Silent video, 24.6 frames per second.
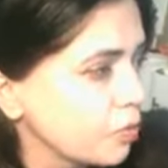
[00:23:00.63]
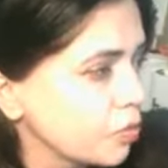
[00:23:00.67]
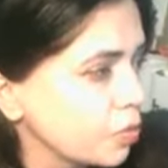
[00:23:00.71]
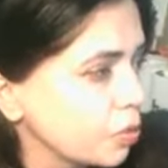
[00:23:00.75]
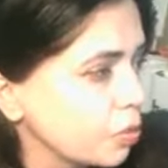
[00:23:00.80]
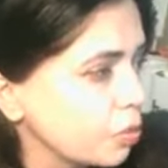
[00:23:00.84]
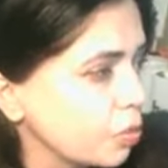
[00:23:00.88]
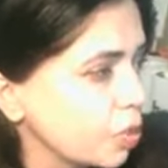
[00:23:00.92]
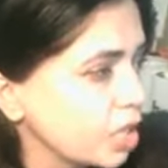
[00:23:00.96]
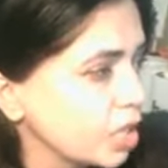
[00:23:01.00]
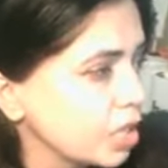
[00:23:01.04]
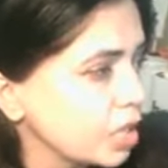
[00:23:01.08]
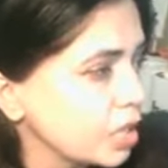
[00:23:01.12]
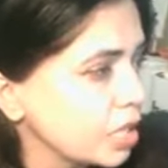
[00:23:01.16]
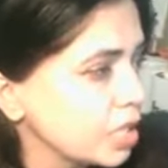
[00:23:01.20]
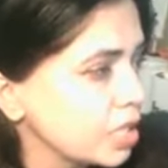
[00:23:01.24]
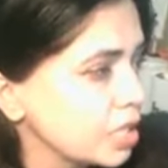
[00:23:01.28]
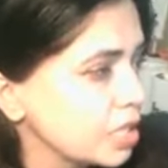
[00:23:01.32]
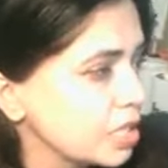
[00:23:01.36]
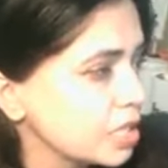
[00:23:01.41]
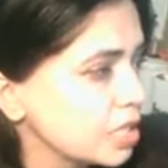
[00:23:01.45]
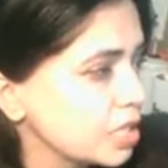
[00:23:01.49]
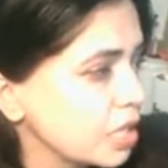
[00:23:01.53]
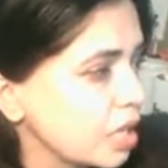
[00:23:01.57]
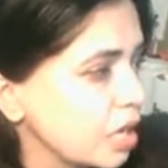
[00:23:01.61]
What
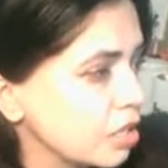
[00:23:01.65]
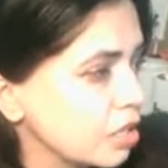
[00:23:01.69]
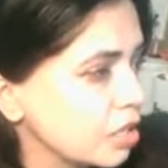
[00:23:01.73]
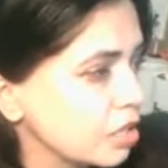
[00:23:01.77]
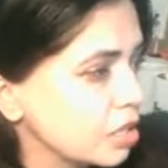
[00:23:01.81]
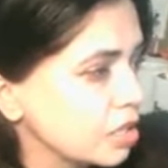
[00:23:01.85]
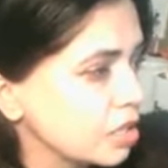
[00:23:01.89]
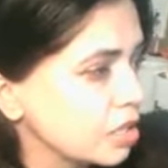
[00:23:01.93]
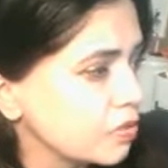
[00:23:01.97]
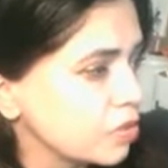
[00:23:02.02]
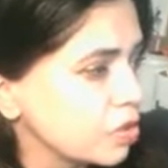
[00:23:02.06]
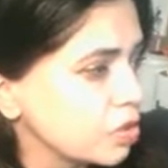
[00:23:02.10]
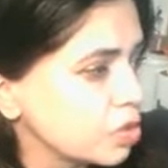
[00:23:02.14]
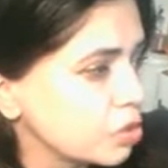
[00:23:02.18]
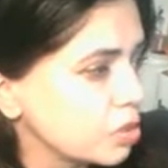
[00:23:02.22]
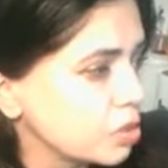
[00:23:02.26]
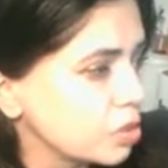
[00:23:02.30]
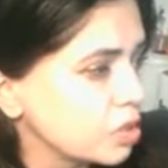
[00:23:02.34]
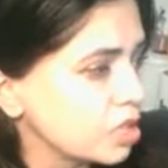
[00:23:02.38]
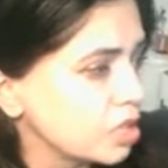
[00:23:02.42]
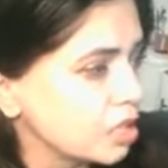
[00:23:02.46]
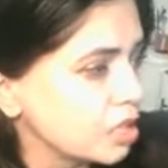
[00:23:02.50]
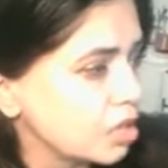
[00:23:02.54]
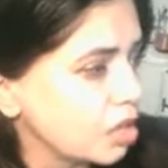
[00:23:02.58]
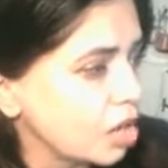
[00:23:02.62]
is
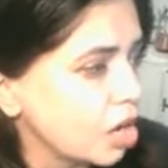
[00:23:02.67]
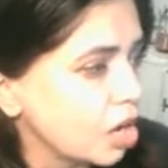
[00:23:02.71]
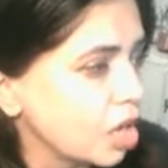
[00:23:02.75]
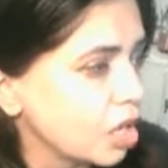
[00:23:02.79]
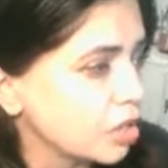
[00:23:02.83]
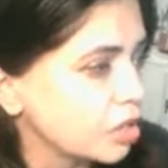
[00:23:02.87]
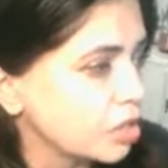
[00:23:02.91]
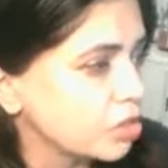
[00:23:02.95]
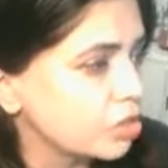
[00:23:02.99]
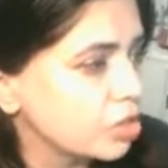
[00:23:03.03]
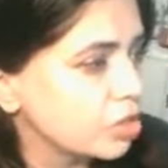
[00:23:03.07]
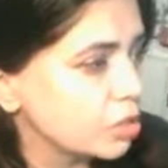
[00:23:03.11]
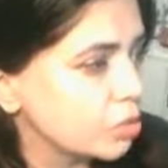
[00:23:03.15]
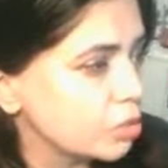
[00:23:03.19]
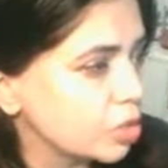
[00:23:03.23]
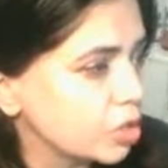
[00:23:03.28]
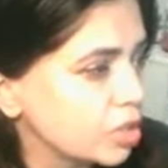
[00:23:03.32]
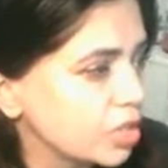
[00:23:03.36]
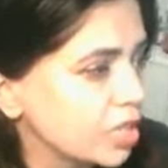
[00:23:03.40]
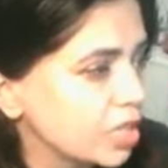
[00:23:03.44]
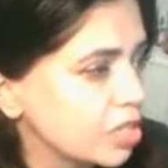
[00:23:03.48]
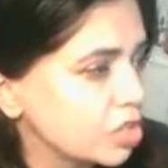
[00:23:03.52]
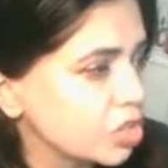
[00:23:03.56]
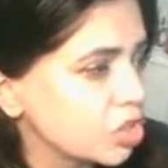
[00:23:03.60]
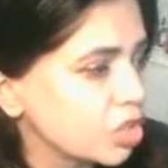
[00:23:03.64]
between auto
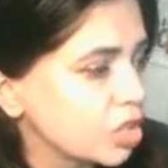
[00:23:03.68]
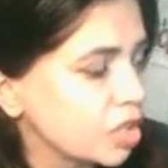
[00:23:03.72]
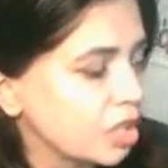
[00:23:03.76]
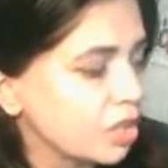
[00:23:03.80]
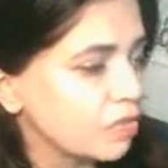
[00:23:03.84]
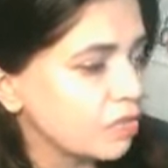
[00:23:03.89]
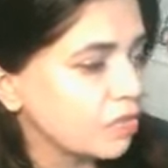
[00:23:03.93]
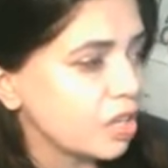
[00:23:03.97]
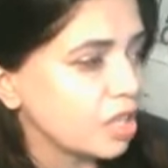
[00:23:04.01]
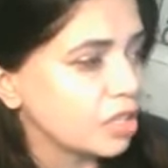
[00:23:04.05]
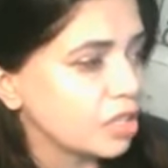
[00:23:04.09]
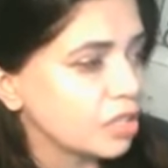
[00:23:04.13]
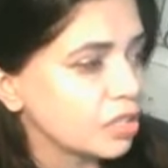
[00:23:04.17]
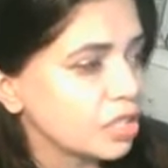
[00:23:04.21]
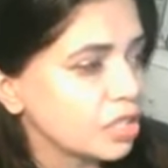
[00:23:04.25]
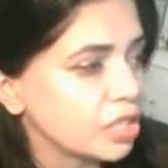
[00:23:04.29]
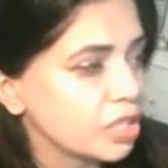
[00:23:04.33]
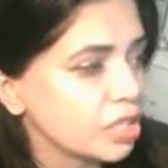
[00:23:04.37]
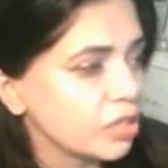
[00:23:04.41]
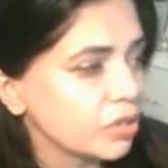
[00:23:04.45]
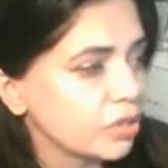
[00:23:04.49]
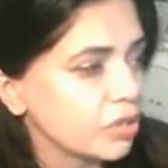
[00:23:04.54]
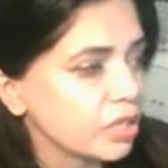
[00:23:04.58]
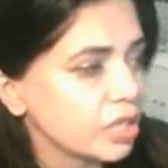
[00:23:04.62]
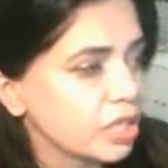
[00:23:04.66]
deportation and
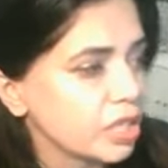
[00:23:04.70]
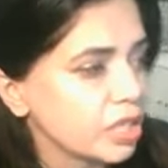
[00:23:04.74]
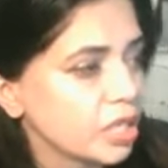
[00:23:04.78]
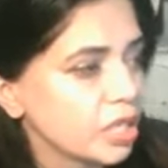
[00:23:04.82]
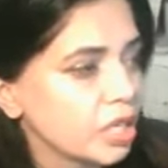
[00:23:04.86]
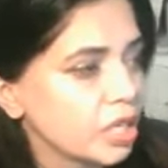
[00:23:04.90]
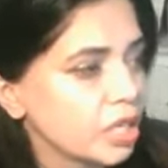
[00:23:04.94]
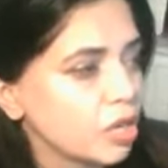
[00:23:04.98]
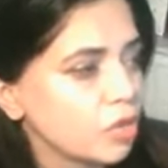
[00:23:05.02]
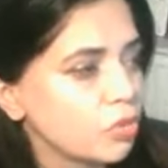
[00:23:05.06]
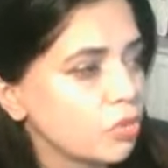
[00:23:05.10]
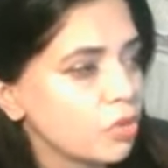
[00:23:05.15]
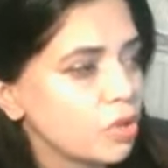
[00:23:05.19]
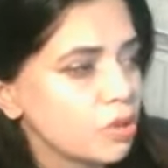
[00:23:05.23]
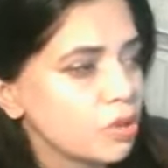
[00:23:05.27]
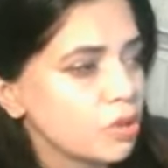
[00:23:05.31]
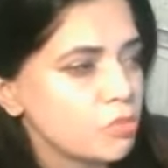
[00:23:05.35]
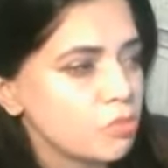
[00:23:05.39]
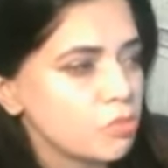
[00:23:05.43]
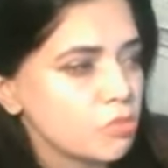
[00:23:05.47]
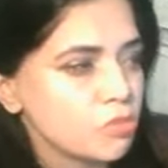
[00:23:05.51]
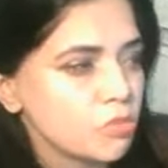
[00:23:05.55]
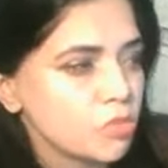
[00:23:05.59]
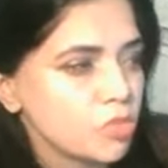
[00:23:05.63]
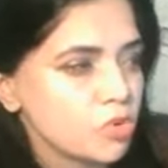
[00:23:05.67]
voluntary
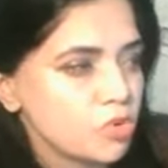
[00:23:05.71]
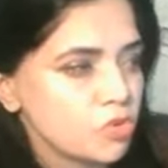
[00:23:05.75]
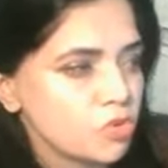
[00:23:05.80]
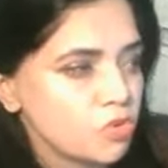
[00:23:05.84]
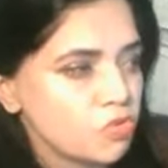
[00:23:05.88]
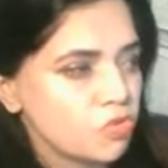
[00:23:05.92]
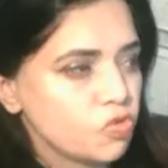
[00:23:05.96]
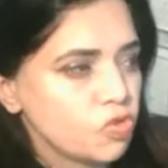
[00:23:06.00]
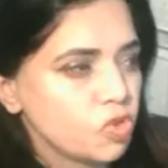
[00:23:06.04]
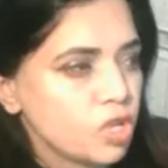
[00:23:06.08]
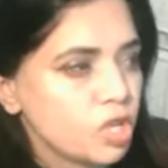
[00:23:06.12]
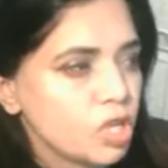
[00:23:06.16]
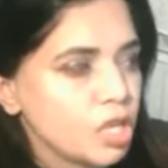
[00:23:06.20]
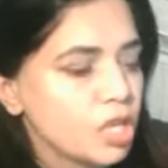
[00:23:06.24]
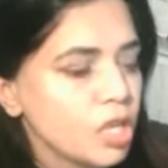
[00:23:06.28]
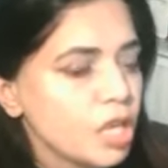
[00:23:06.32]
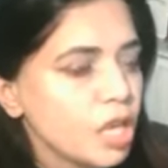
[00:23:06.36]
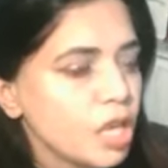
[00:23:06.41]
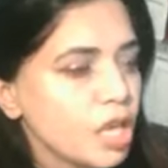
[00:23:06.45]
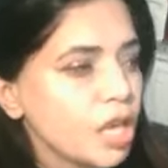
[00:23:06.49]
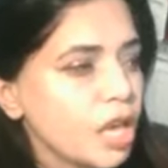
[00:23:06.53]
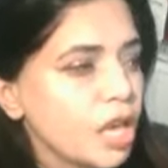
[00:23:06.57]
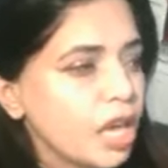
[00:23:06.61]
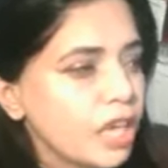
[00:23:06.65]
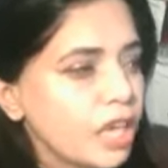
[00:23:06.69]
removal?
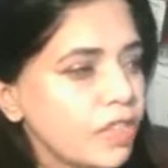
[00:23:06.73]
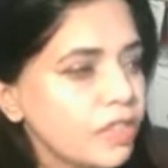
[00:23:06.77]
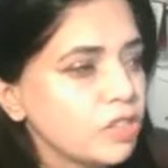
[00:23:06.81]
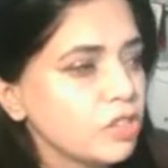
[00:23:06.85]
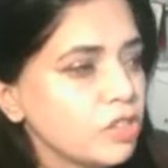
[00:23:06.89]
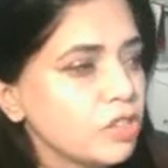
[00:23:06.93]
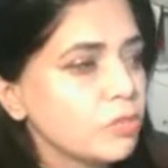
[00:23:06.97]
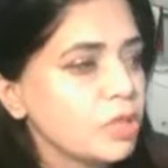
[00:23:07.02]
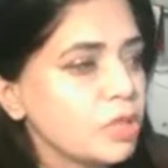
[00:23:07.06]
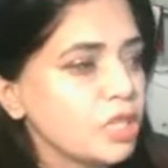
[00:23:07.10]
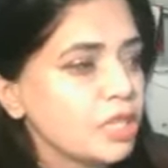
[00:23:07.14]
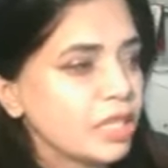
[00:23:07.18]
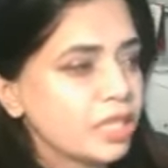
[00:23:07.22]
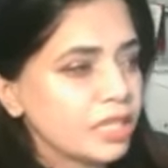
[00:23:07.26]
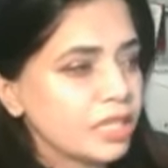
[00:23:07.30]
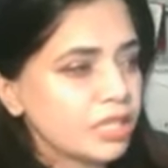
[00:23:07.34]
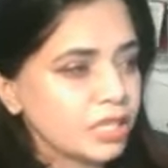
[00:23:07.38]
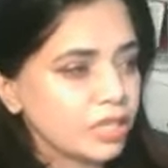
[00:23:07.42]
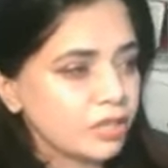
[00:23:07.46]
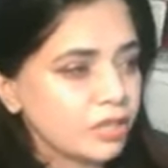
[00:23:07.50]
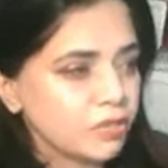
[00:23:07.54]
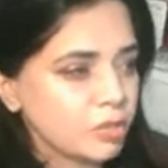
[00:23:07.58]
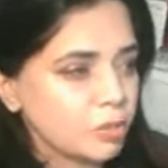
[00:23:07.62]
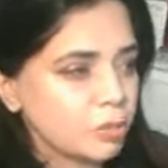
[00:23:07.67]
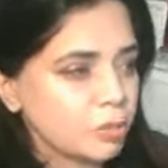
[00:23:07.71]
I think you mean like
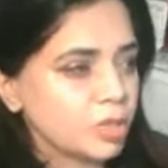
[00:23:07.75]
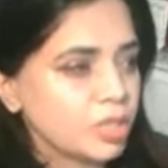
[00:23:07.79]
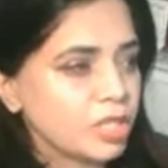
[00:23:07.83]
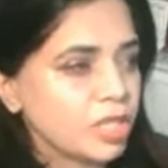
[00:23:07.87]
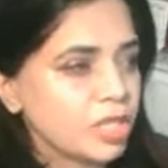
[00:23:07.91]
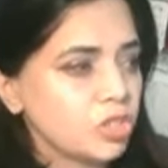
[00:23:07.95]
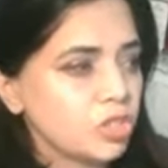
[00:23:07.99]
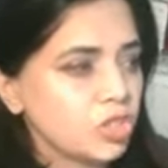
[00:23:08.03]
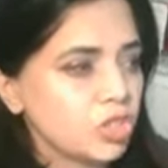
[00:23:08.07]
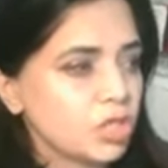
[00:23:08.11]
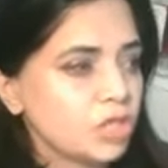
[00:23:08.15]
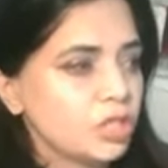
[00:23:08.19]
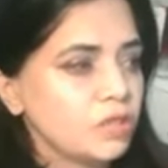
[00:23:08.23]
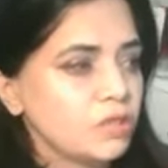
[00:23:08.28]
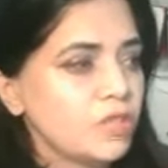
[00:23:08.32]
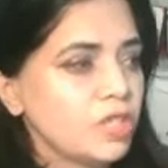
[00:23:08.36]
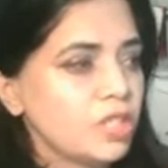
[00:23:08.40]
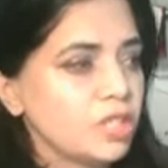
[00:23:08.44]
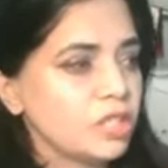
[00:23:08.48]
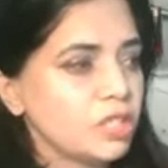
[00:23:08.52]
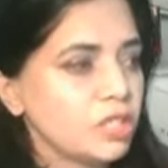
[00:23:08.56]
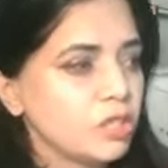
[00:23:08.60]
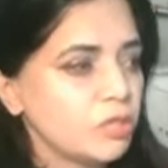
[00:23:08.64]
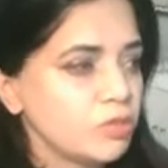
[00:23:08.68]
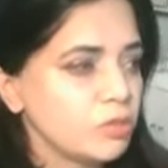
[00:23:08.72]
self-deportation and
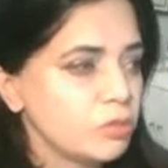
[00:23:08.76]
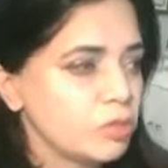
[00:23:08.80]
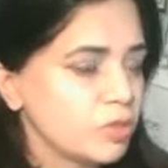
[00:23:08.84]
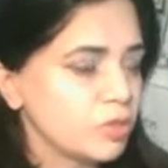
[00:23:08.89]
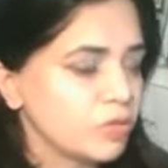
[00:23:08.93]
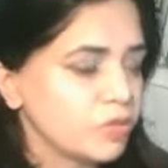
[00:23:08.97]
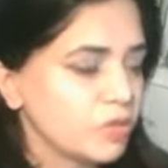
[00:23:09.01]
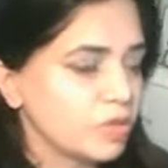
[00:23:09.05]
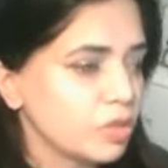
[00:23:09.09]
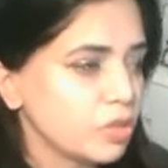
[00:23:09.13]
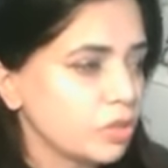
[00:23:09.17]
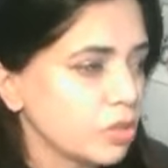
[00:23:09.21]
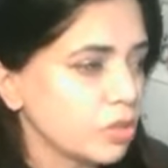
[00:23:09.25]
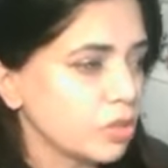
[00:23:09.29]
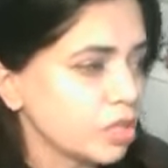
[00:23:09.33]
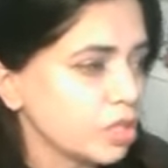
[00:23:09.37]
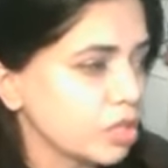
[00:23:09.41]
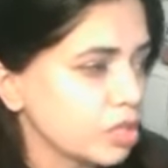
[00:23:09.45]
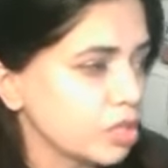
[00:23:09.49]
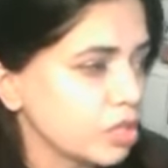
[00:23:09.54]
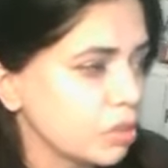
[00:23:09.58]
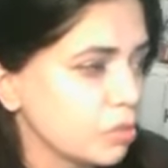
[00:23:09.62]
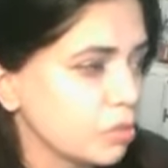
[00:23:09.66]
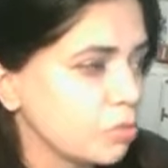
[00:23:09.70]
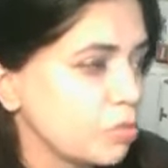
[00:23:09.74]
voluntary removal, or
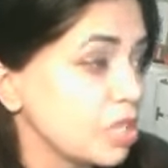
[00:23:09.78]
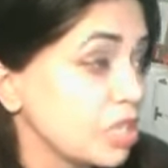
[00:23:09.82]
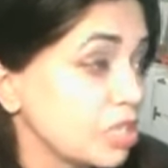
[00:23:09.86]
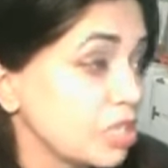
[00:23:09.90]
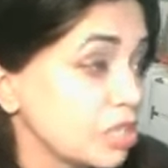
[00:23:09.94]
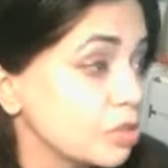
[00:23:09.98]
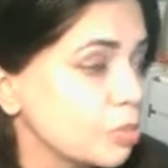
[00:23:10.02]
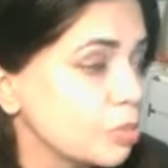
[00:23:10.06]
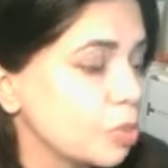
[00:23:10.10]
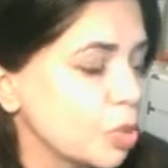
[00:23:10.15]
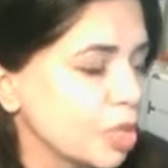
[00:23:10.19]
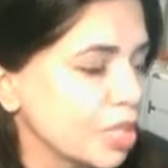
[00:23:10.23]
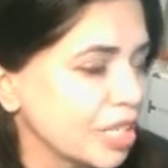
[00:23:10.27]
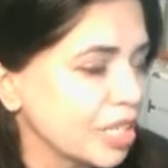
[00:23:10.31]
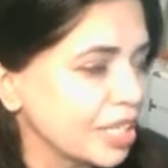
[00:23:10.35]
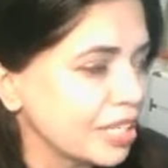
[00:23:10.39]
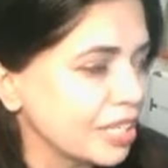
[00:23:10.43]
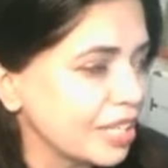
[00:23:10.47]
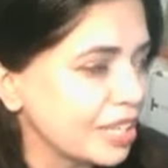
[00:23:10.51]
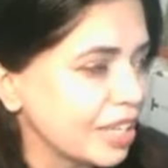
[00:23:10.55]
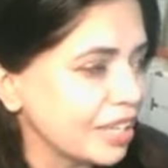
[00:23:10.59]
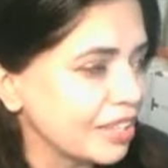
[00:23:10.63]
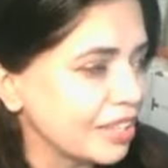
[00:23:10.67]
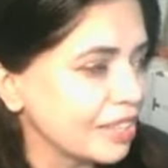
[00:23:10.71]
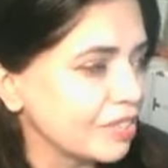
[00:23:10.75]
being deported
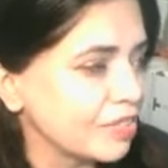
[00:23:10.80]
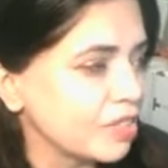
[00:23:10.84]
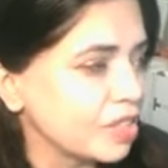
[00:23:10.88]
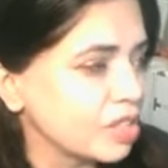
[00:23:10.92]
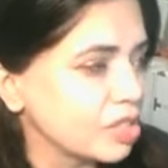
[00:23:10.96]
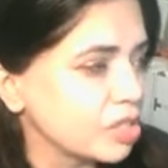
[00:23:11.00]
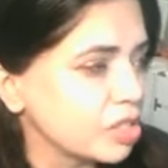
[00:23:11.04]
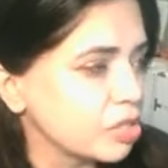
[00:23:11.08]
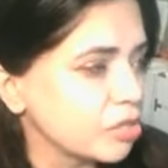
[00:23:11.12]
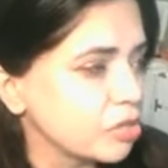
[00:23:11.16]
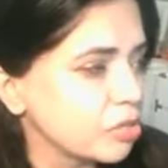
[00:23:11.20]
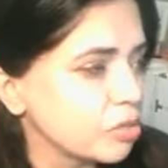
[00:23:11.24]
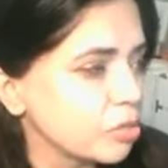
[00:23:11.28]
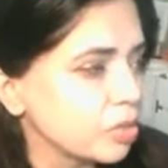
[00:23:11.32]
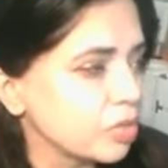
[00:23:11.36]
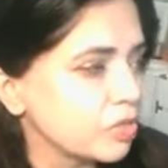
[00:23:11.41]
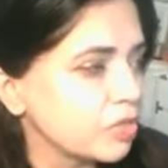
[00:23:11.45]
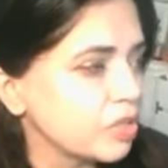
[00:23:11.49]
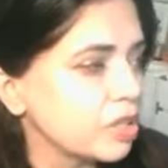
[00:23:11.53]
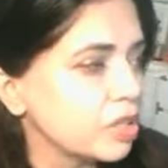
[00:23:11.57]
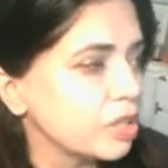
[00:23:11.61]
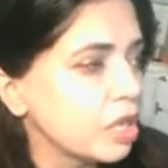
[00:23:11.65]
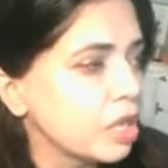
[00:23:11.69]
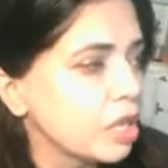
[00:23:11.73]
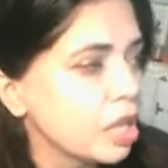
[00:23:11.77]
and then voluntary removal.